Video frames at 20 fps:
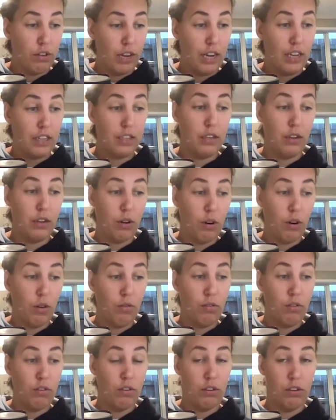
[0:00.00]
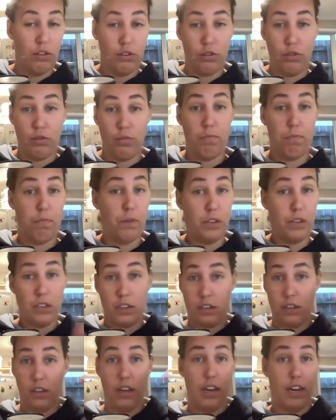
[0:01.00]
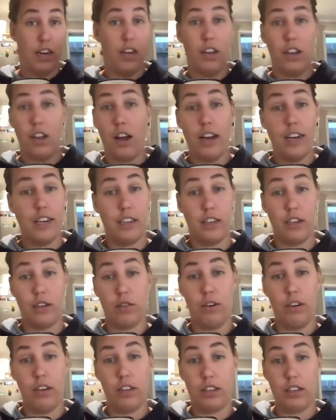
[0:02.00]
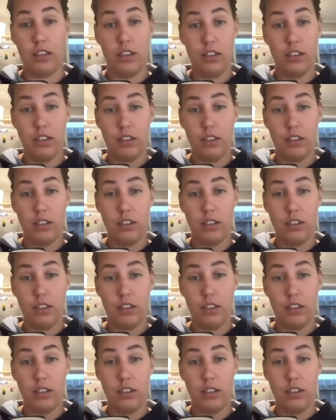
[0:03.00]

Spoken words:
as the owner to be like lightning quick.